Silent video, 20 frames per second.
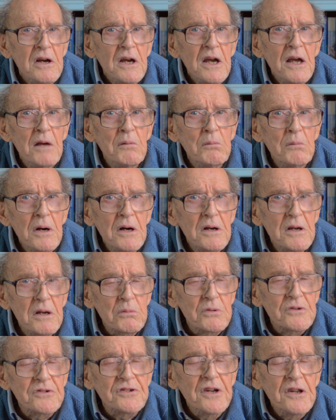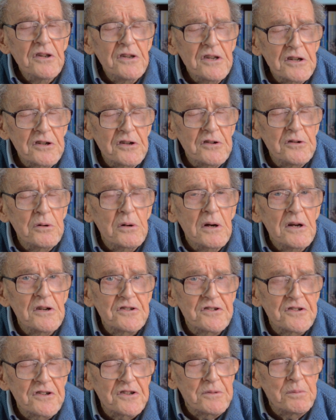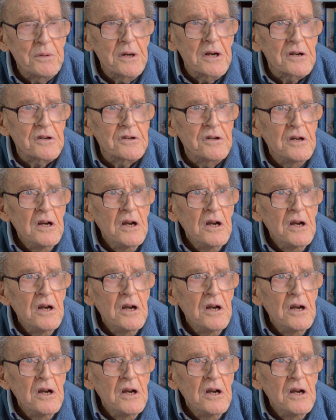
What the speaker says: it was something to do, I suspect,